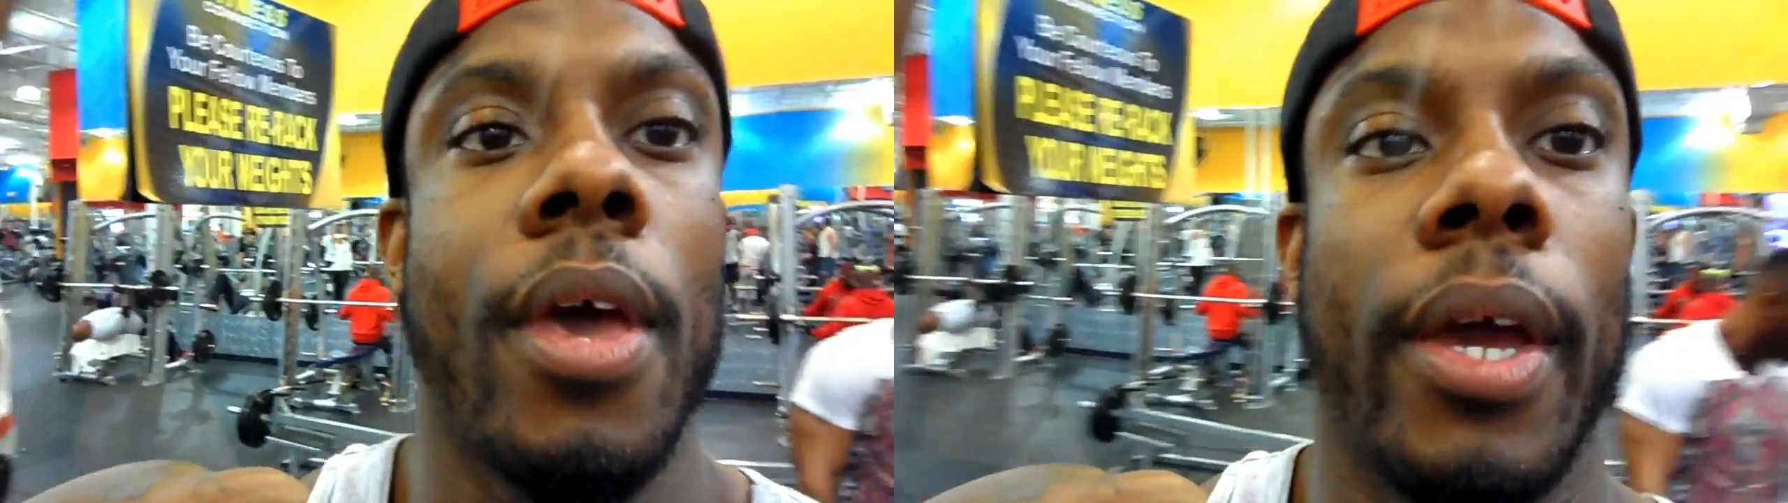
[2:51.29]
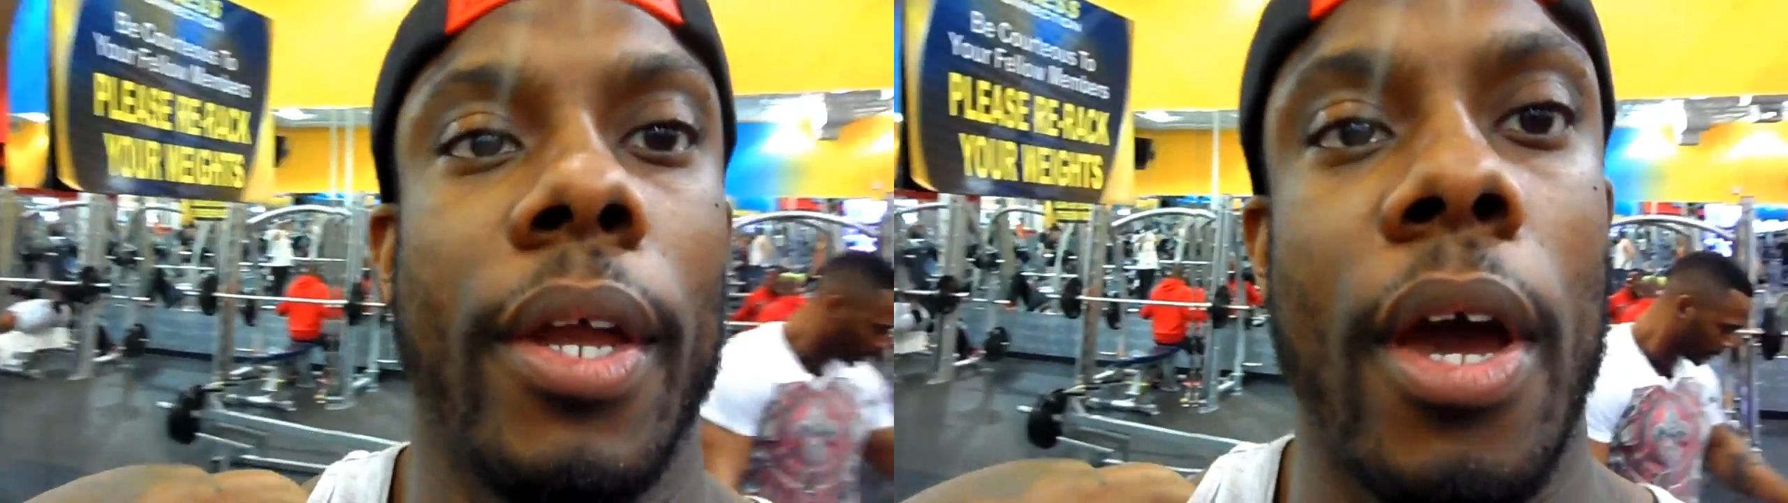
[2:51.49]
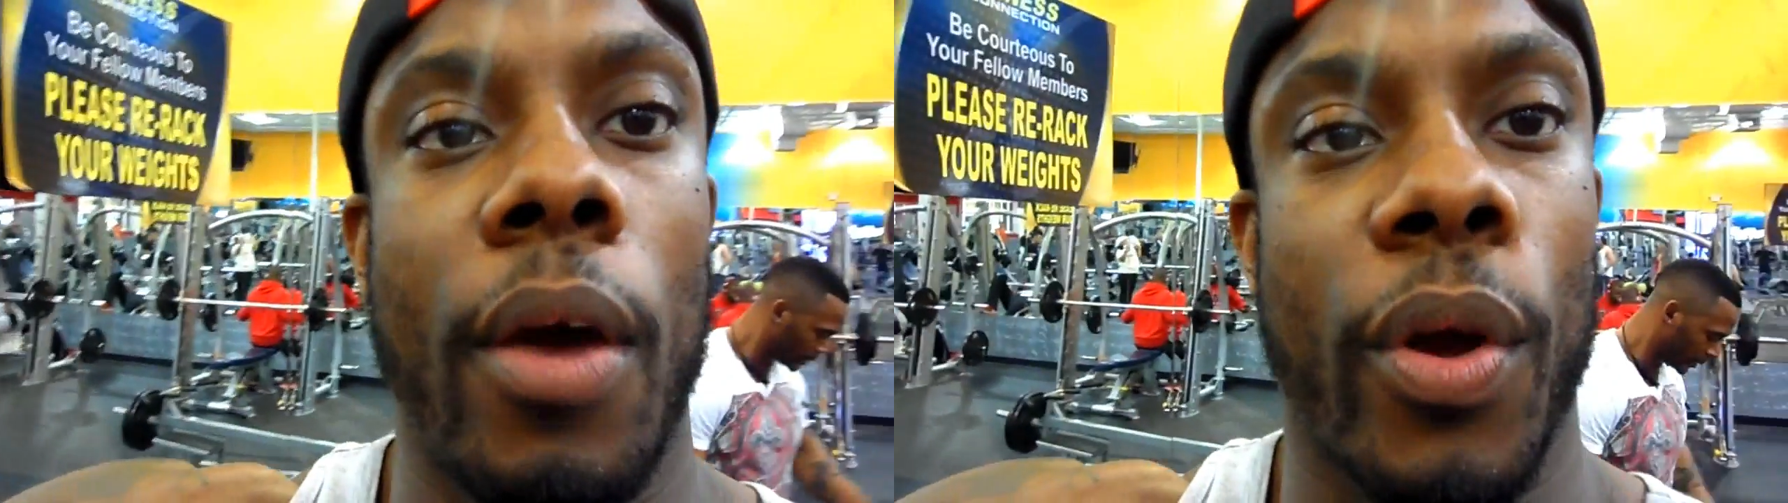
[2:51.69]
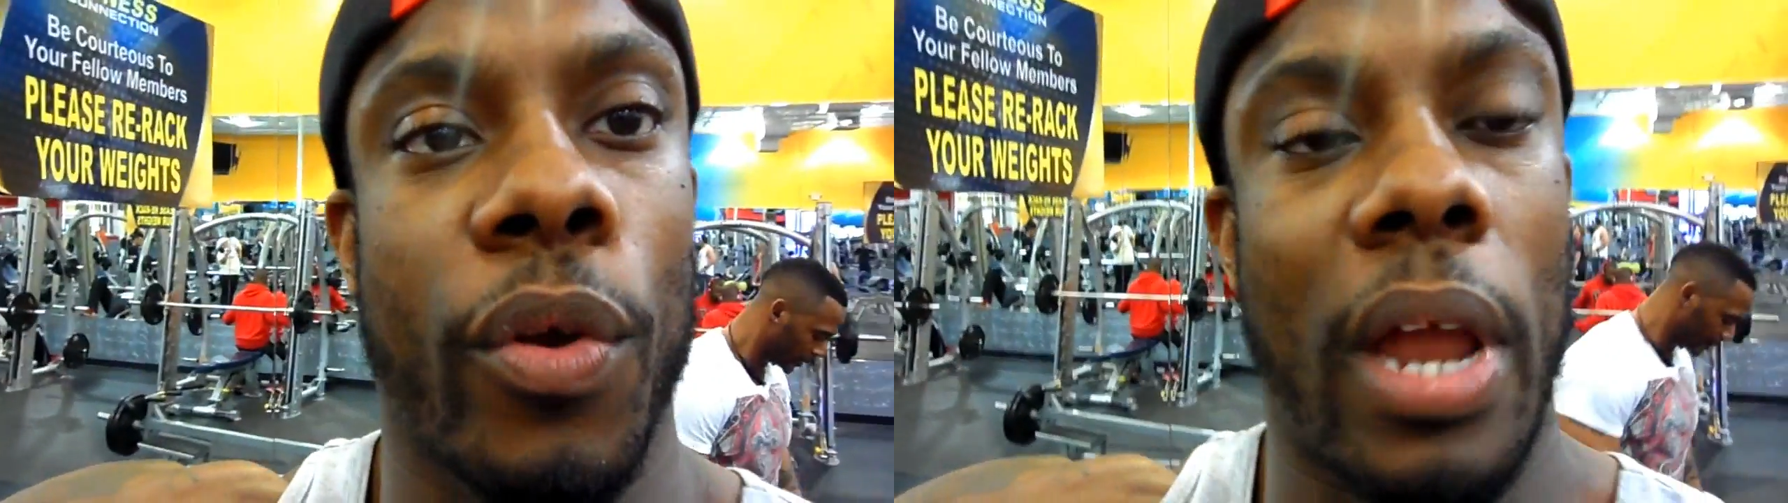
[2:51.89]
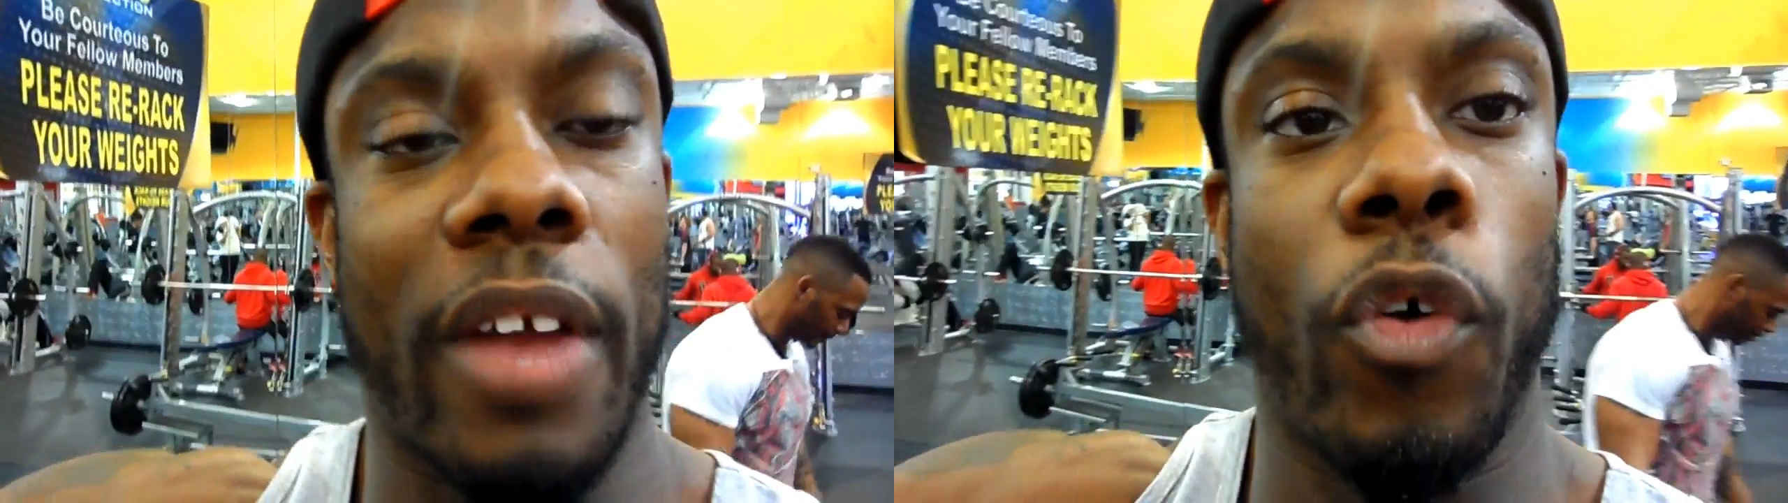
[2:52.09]
And uh, we're gonna
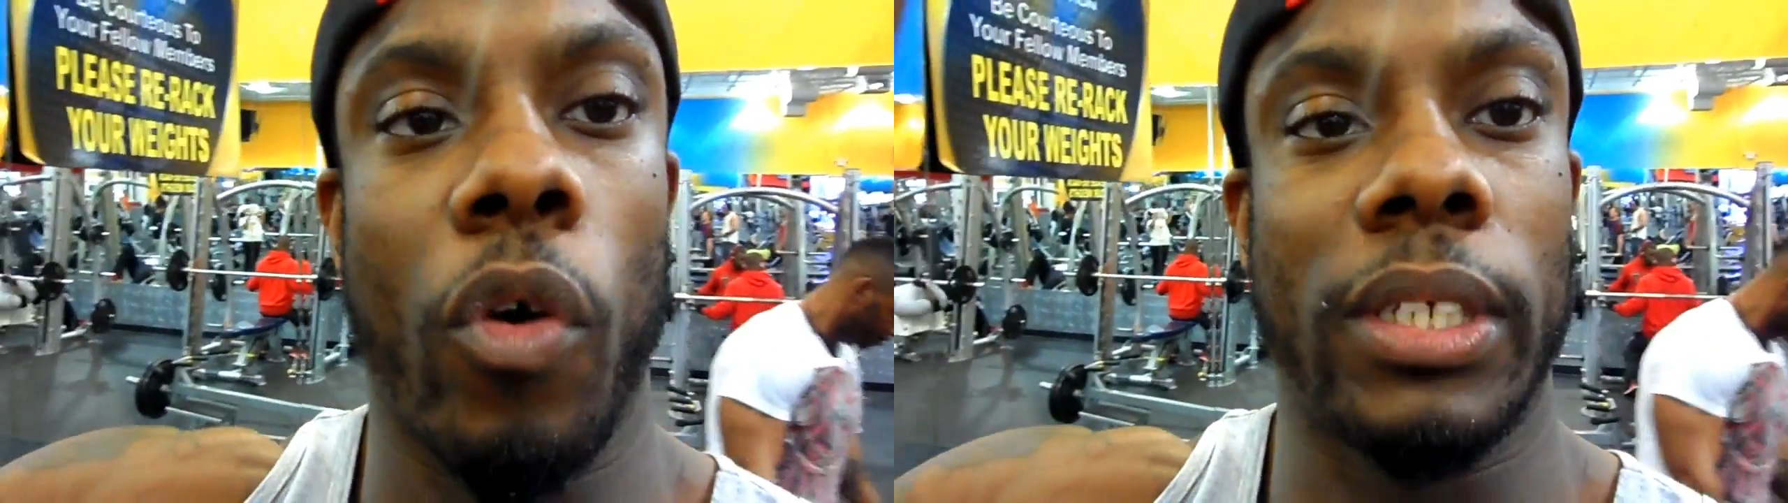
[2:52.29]
do like four